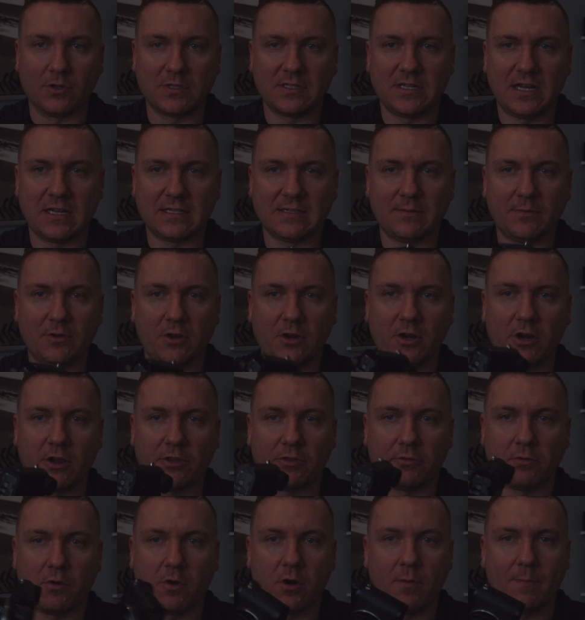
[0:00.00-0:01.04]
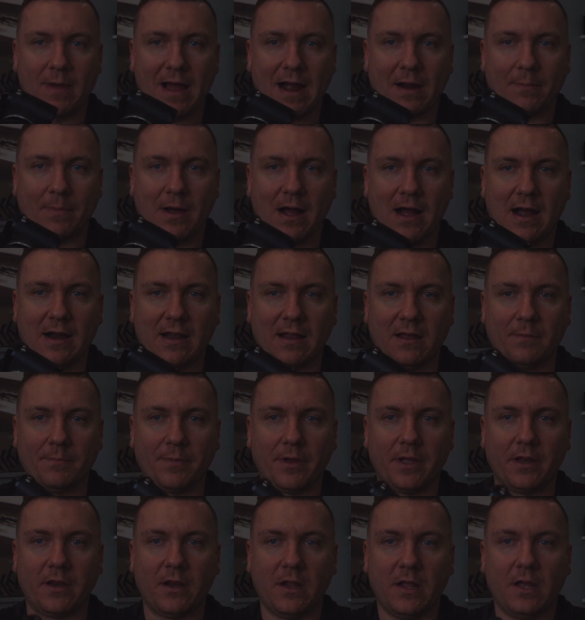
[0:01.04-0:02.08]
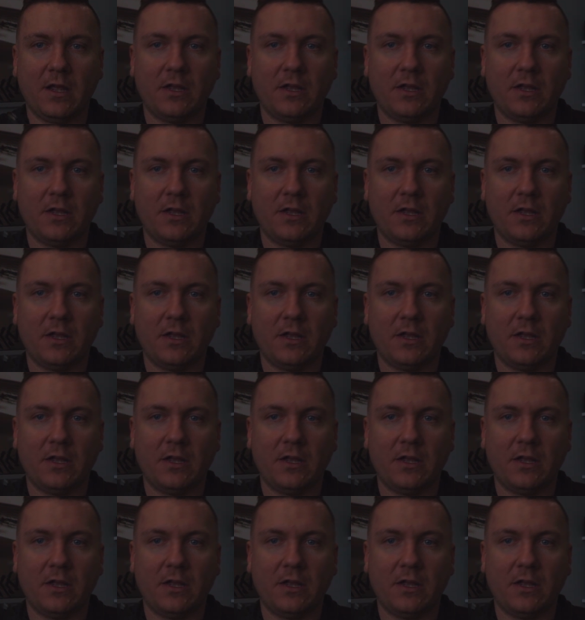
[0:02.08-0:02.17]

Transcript: It's not something you're going to throw in a back pocket, but